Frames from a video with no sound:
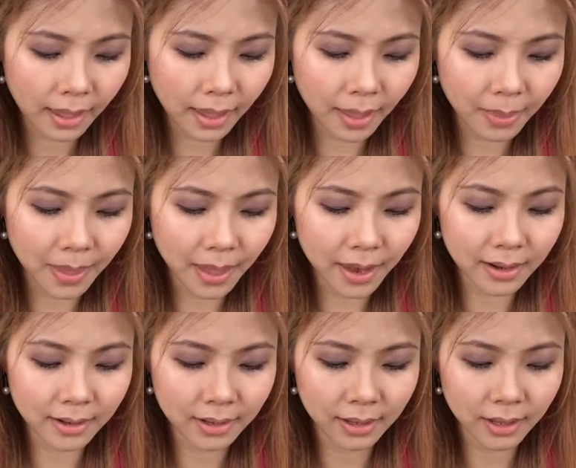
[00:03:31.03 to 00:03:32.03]
And then
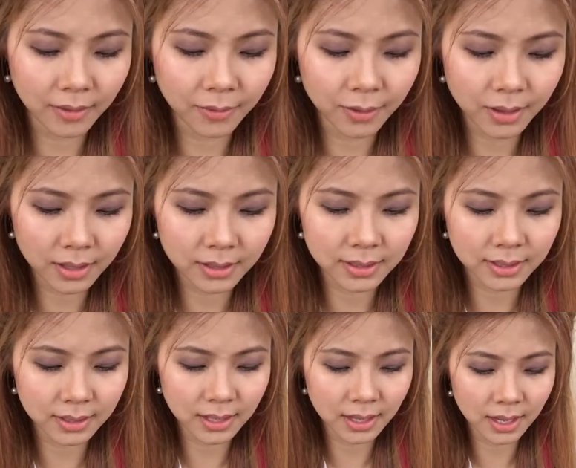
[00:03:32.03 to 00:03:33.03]
if you can
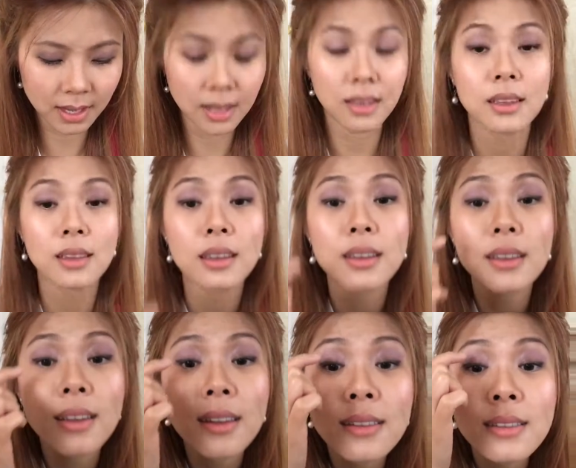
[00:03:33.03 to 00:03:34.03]
see
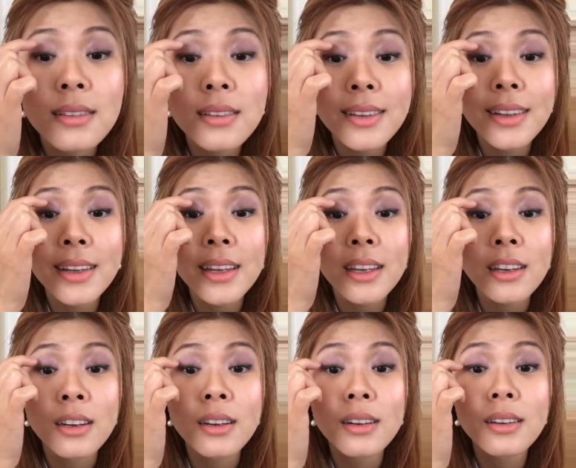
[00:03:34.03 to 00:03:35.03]
in
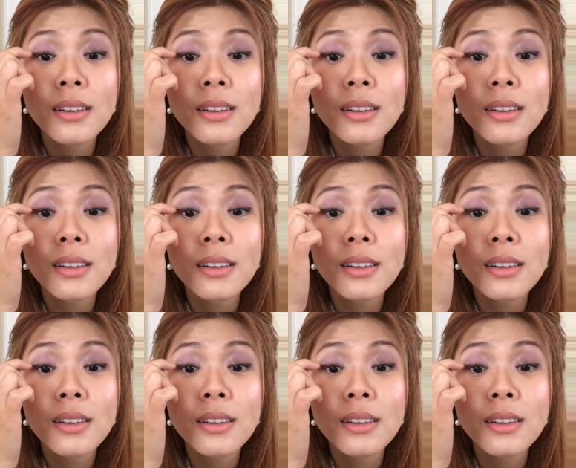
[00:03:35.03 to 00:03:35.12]
here,